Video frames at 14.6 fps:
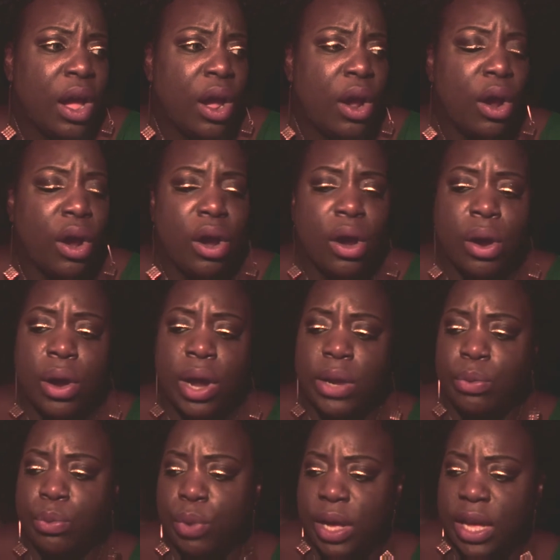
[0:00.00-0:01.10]
her
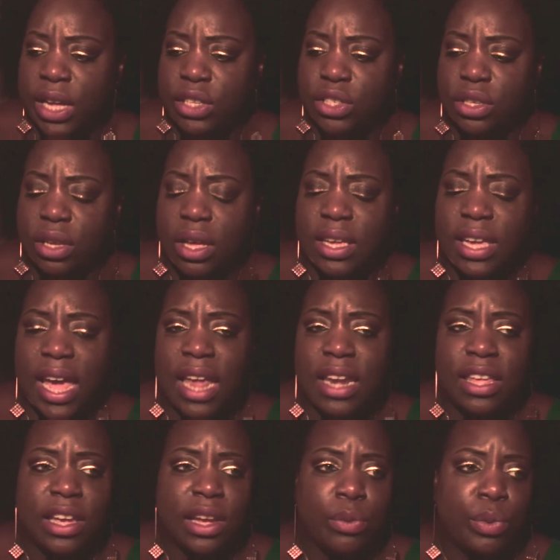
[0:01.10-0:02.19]
and Rich,
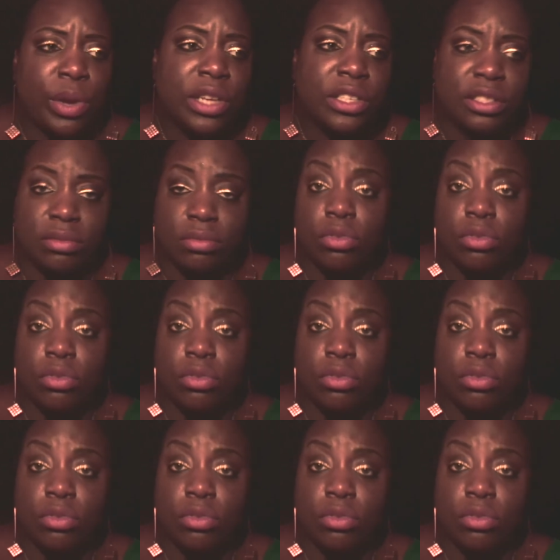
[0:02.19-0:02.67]
Yandy and Rich,